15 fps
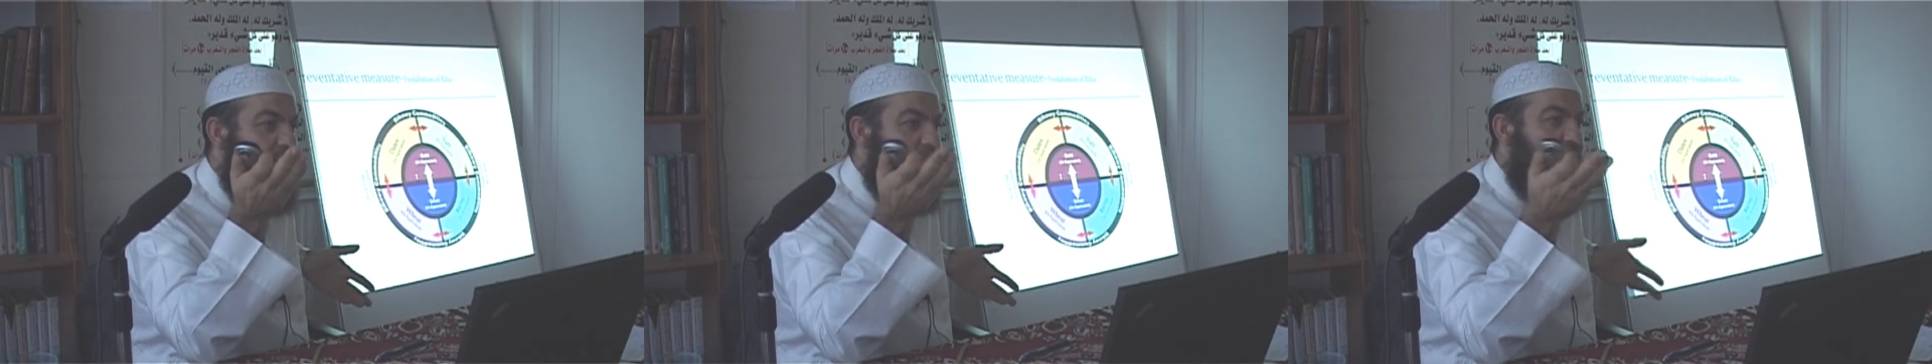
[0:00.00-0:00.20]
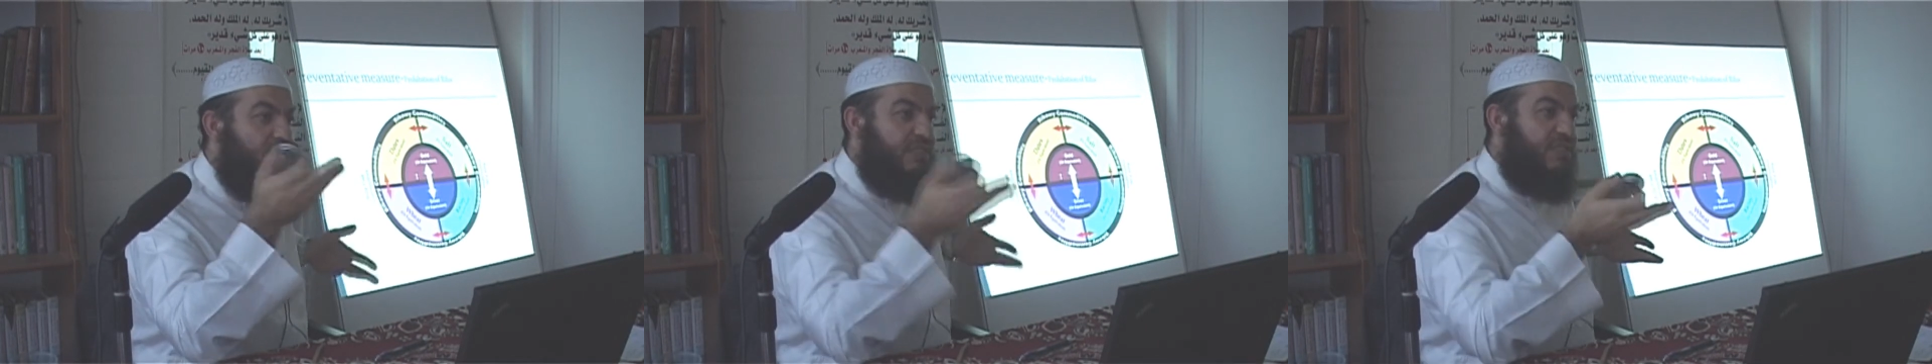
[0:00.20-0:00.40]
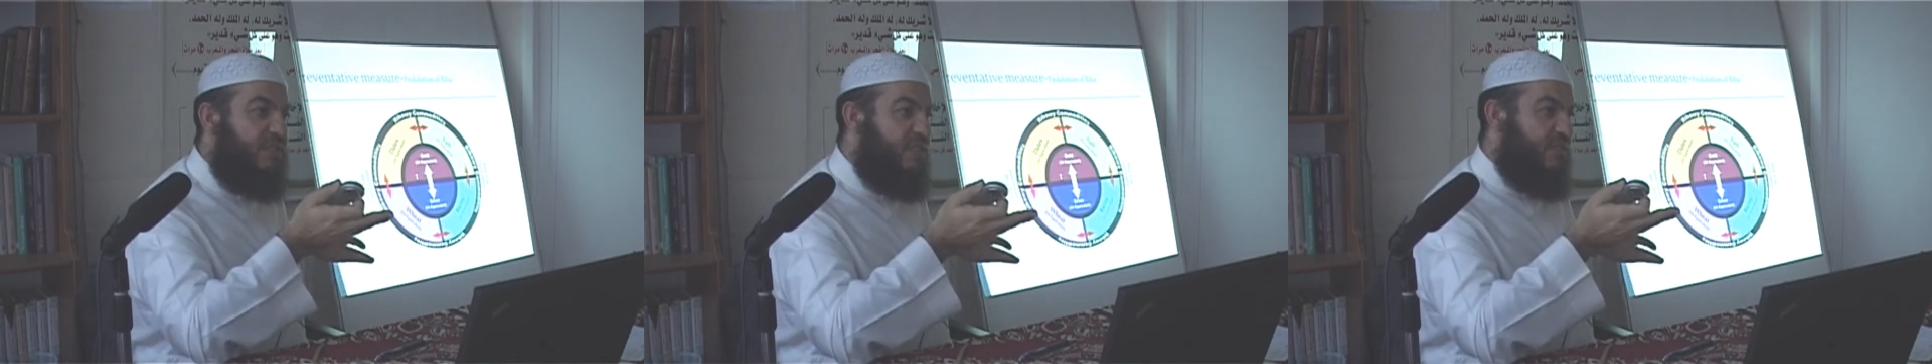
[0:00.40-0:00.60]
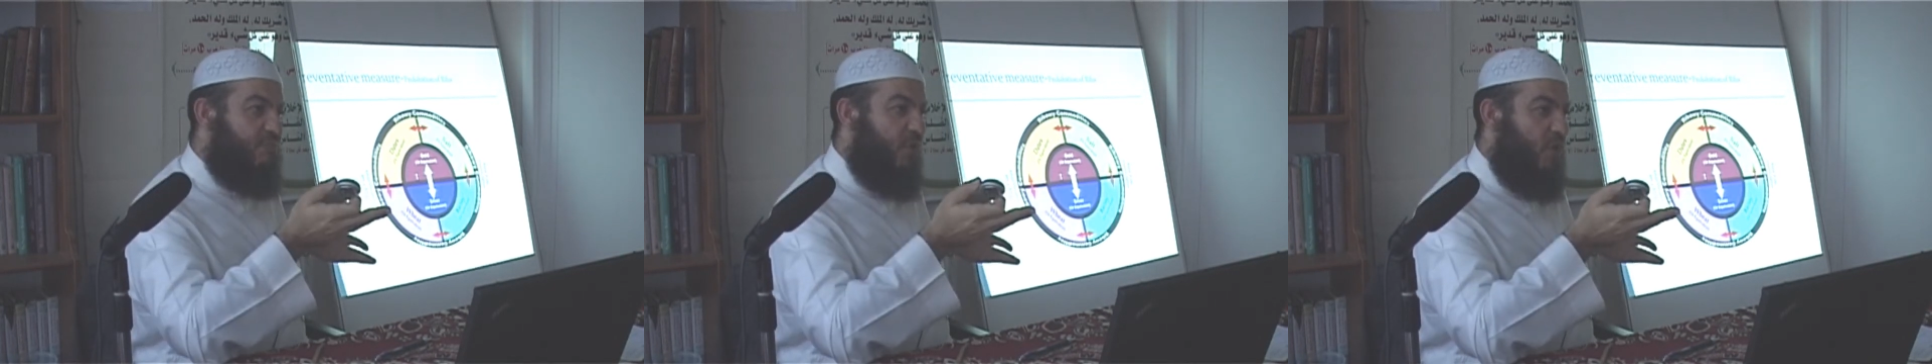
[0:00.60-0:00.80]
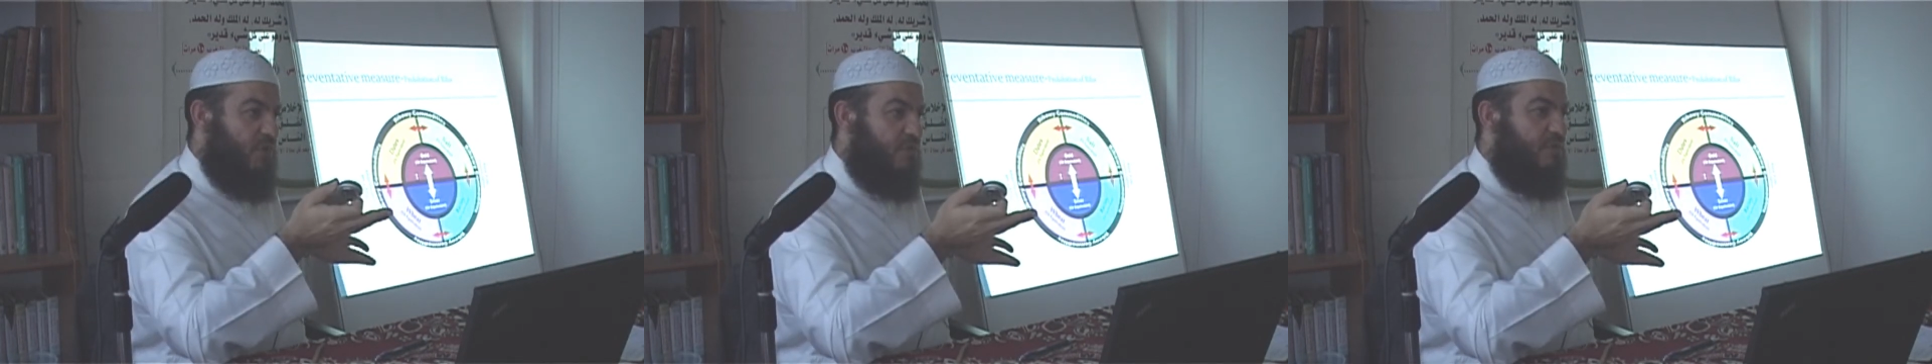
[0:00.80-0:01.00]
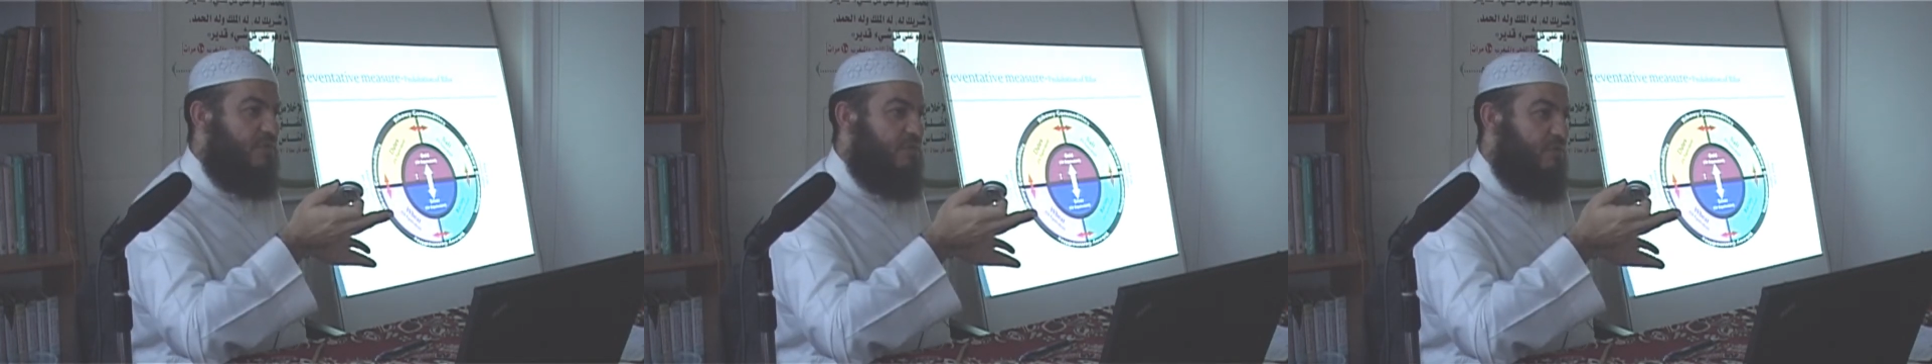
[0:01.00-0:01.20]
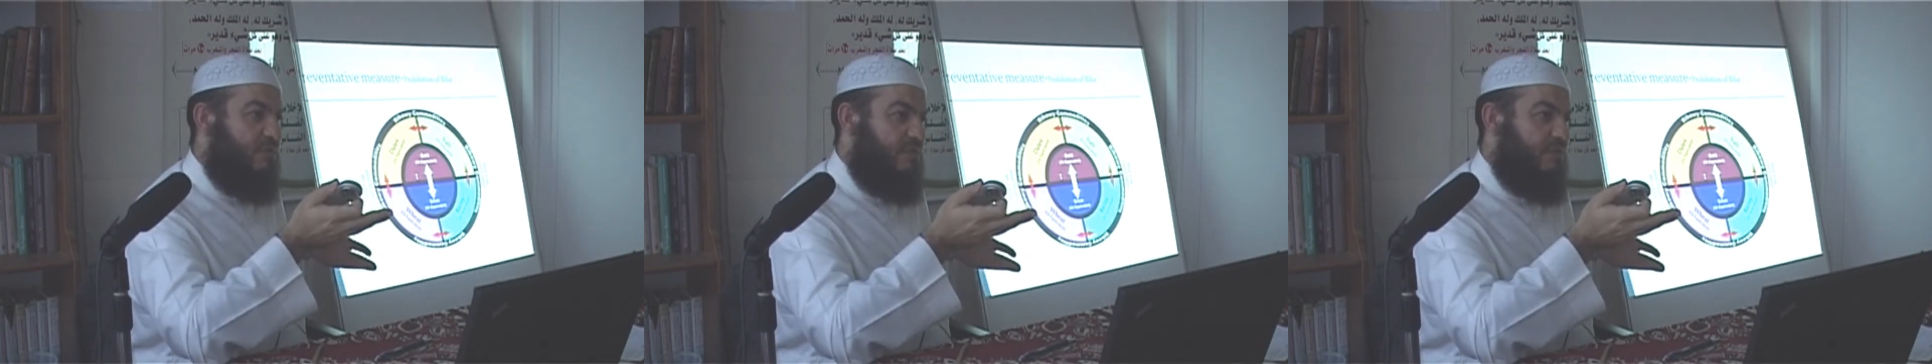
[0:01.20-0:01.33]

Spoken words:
Because it is more.